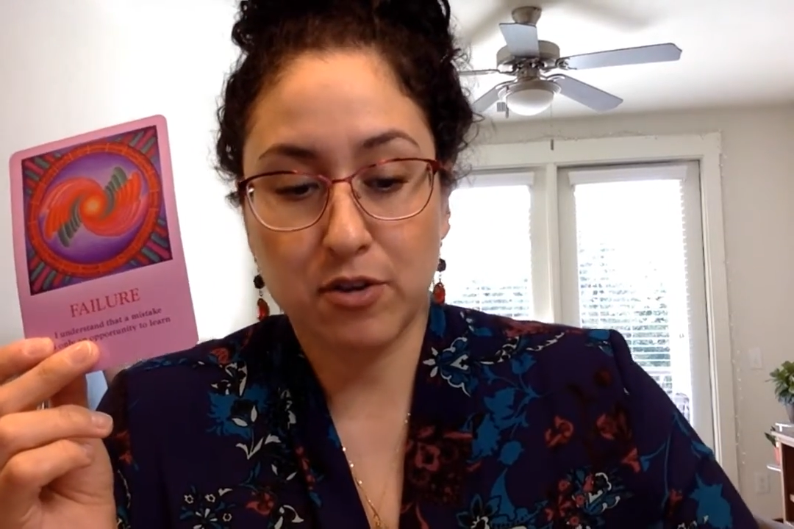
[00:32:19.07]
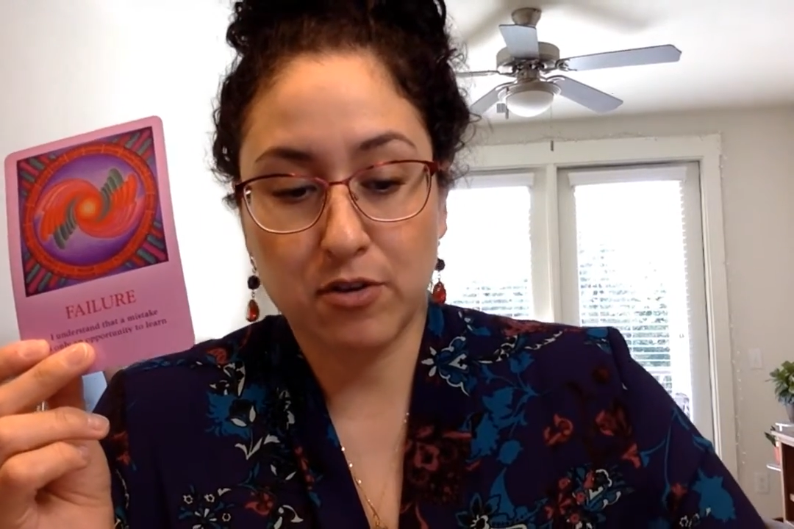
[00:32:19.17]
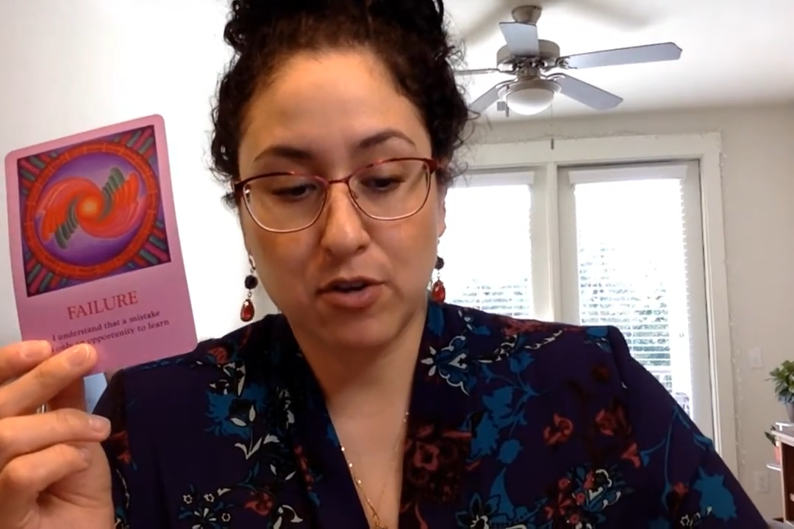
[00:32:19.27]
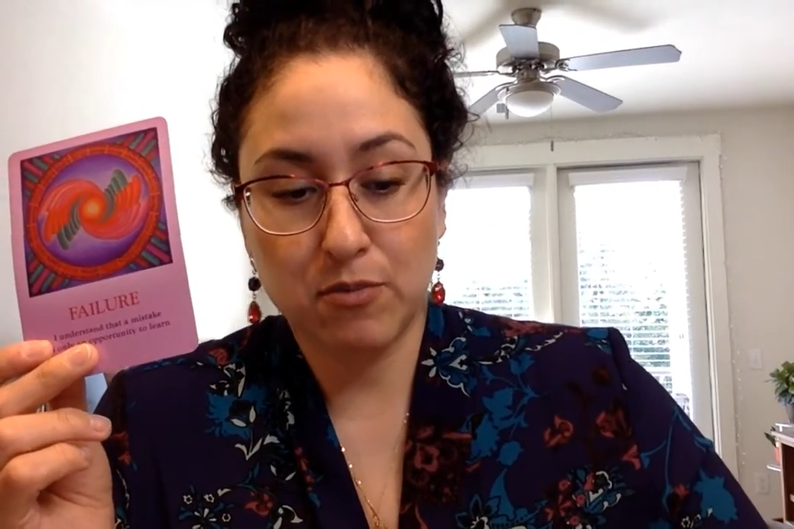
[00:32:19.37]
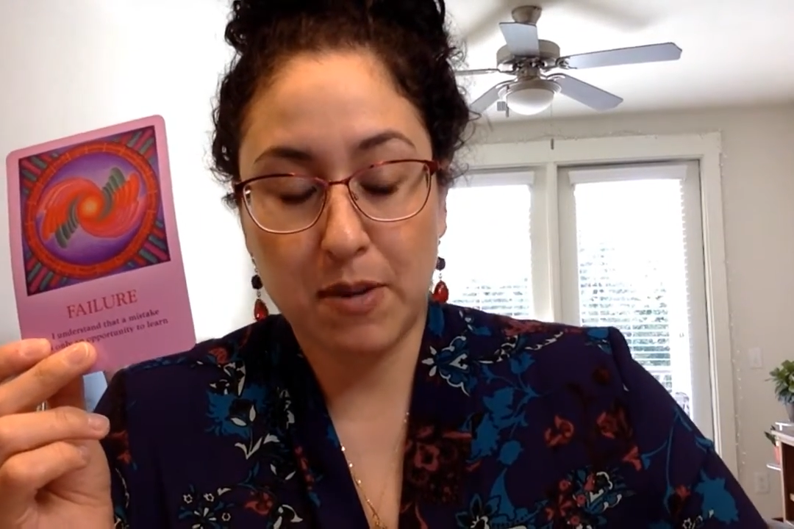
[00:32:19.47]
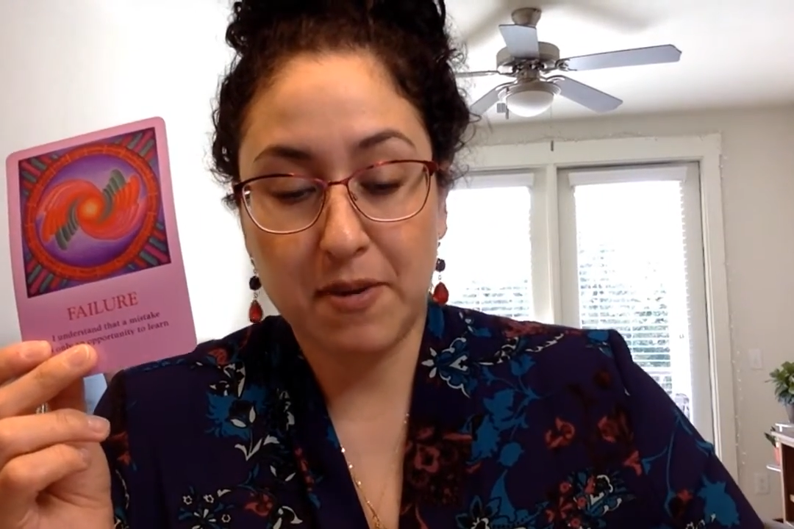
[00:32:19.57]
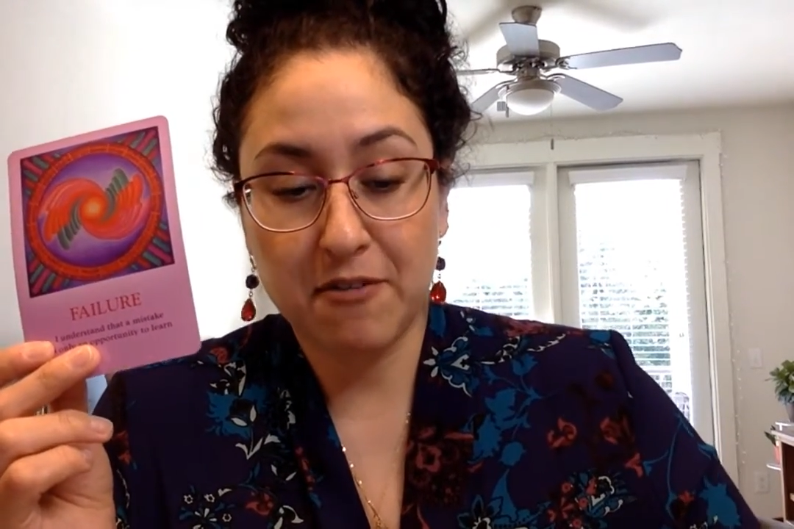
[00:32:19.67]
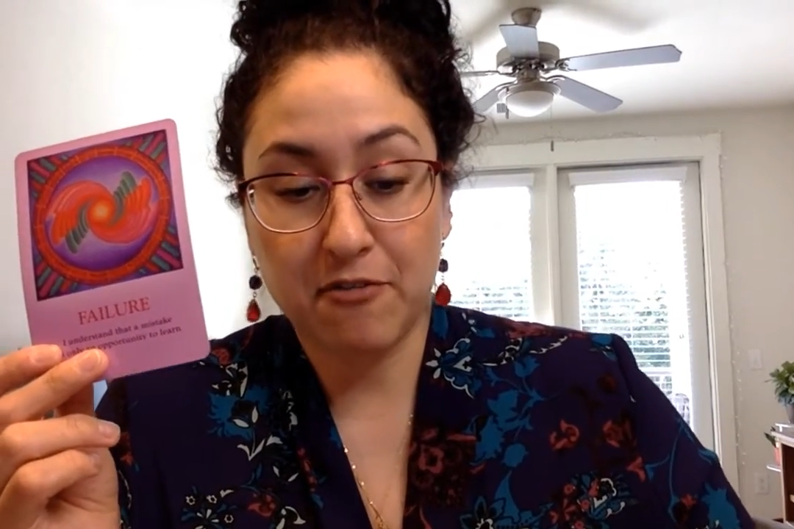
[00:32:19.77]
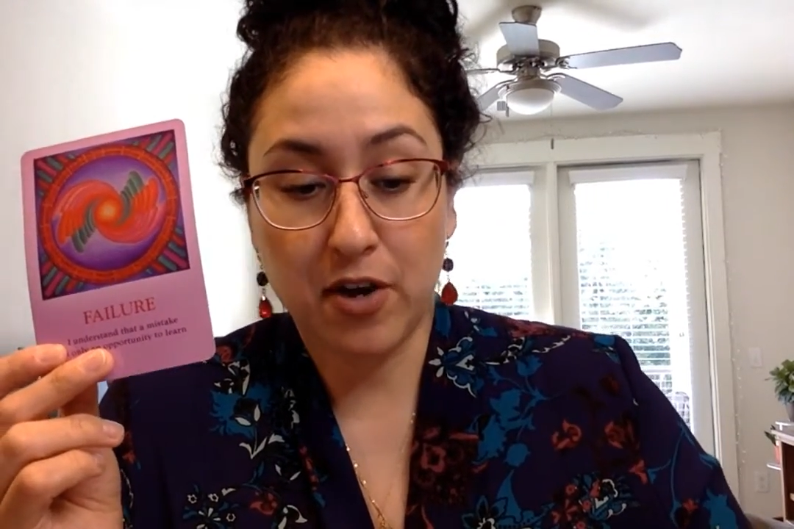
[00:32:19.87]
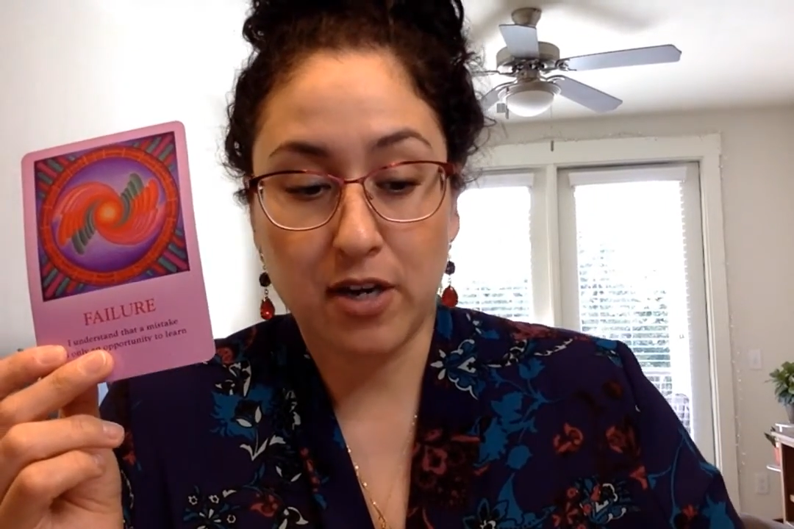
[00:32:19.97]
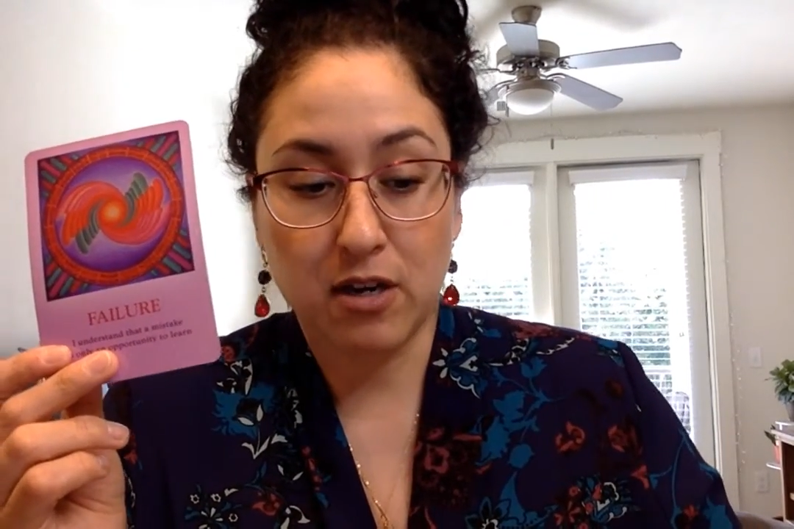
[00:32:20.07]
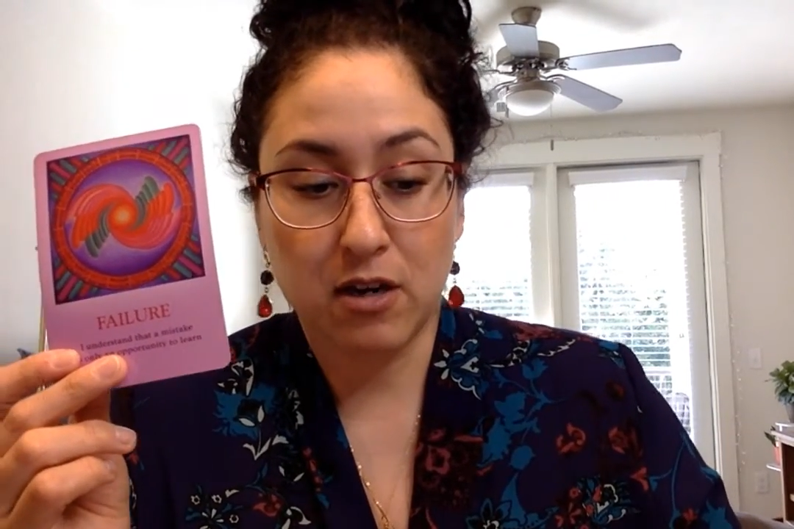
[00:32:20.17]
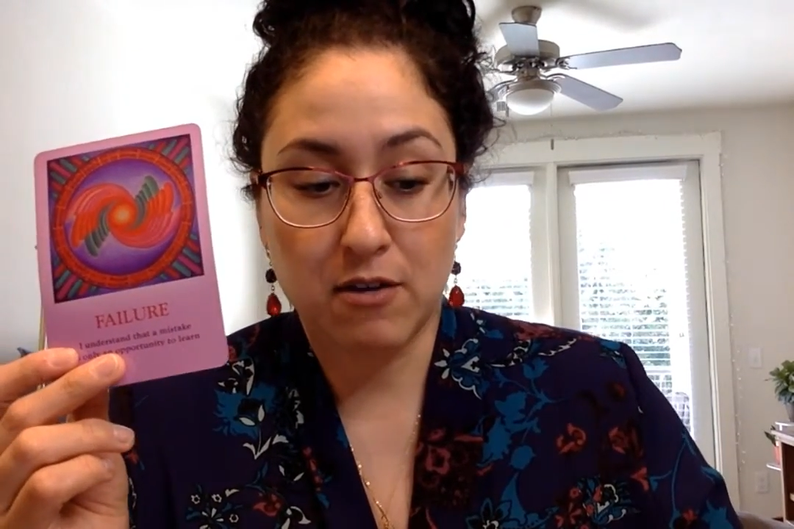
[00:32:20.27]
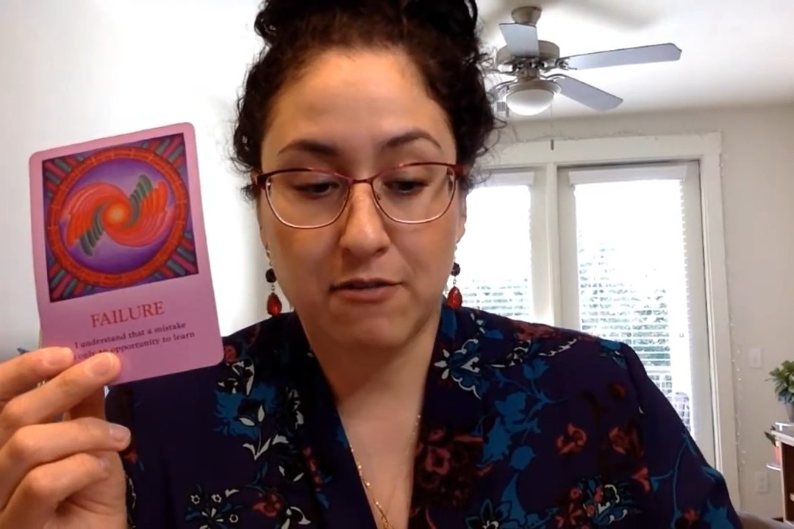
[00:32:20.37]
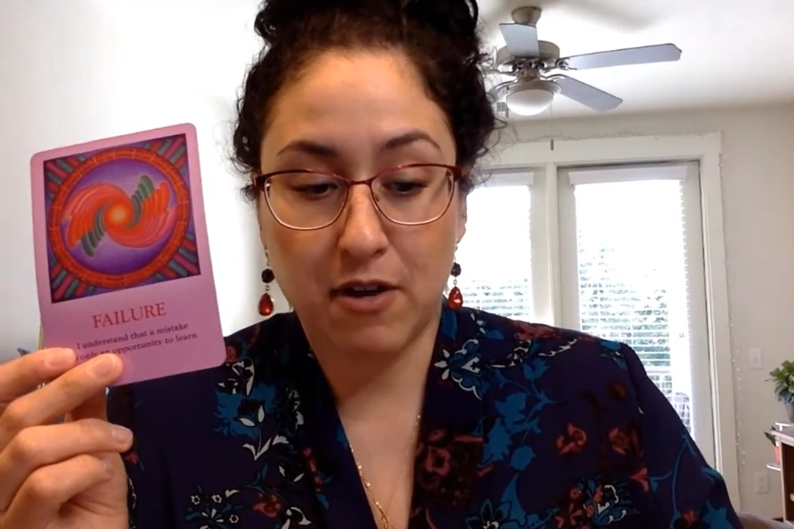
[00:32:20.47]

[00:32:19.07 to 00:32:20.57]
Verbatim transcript: you're you may be afraid of,